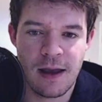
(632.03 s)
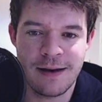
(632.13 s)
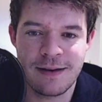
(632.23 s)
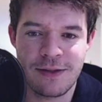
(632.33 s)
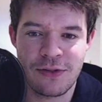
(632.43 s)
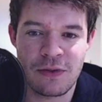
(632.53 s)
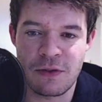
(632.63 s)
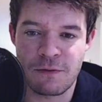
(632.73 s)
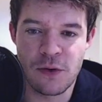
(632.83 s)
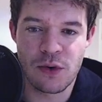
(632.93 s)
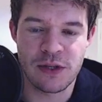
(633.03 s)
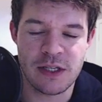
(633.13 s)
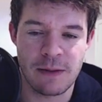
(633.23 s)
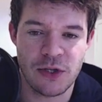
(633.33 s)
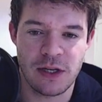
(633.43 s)
the fuel
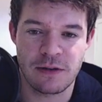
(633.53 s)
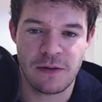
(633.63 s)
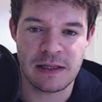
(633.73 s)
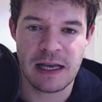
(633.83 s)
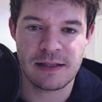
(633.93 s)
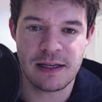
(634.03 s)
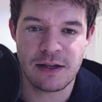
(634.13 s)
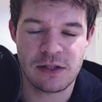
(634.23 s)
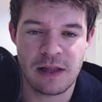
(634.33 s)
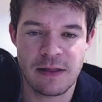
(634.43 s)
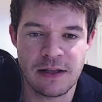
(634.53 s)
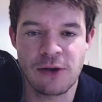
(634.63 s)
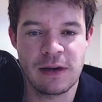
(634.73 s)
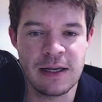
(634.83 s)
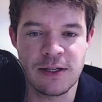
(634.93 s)
consumption is fantastic because then they
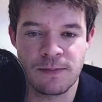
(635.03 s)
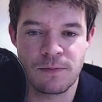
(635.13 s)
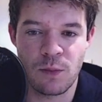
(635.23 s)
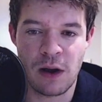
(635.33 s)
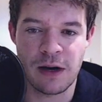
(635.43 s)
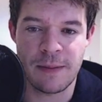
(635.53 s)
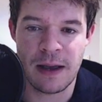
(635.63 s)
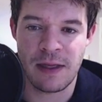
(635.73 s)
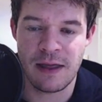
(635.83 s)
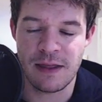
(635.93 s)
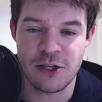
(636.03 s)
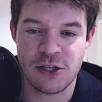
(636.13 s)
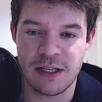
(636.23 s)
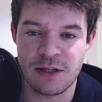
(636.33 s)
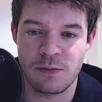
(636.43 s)
don't need to worry about that. They
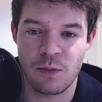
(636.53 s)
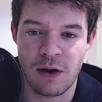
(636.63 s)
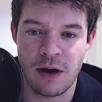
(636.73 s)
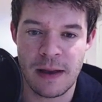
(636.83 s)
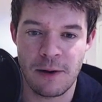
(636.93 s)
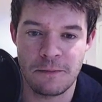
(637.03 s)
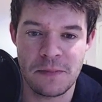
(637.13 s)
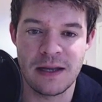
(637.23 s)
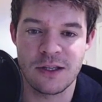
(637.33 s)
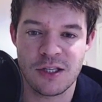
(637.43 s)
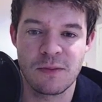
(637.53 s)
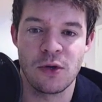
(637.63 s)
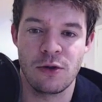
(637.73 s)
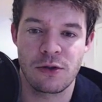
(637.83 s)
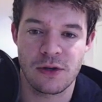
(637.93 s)
just need to worry about being
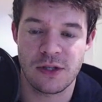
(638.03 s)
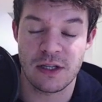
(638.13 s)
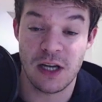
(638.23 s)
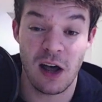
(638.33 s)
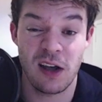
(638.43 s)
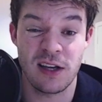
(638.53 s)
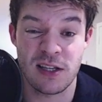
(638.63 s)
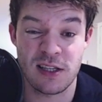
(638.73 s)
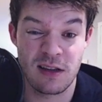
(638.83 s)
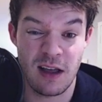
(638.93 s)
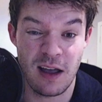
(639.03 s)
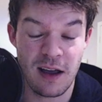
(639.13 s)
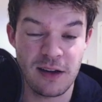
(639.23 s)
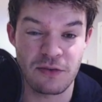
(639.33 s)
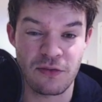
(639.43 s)
smooth because the tyres
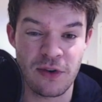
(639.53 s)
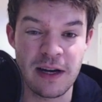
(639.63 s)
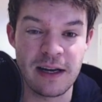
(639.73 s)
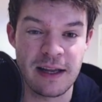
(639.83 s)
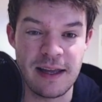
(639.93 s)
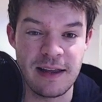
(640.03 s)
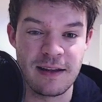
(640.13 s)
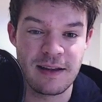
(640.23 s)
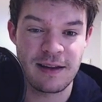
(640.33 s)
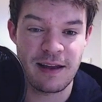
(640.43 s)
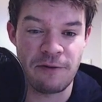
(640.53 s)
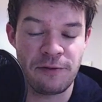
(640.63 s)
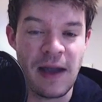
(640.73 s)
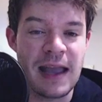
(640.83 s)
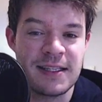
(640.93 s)
aren't really
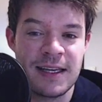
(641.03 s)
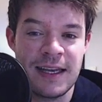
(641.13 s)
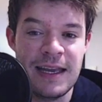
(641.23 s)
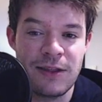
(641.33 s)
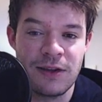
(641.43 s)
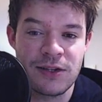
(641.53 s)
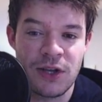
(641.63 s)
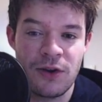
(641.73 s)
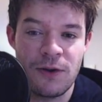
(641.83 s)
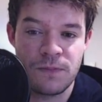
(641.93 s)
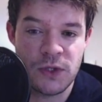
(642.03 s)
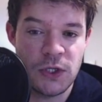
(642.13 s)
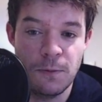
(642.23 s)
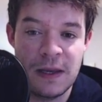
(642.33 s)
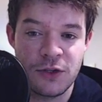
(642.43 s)
a factor either. So
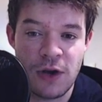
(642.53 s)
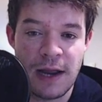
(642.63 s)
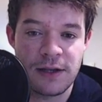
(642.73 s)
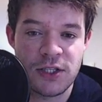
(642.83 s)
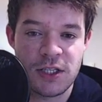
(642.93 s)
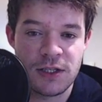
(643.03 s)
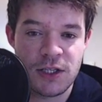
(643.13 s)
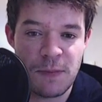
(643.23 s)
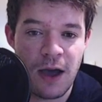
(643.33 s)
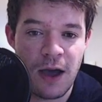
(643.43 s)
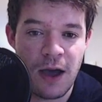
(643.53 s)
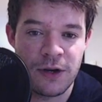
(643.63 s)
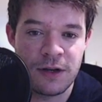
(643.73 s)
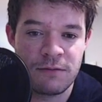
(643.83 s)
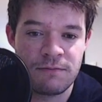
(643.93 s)
2 big tracks, Spa
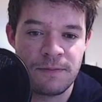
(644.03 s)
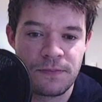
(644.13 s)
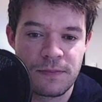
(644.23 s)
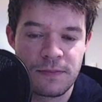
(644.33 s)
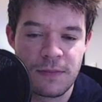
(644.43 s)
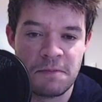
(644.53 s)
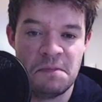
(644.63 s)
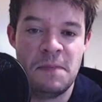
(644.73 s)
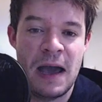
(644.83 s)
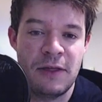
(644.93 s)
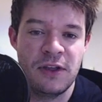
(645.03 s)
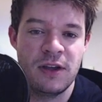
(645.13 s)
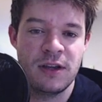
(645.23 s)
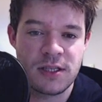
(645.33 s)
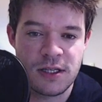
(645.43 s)
and
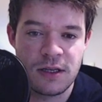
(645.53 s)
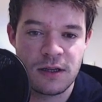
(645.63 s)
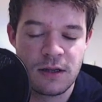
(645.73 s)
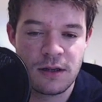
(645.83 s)
Bathurst.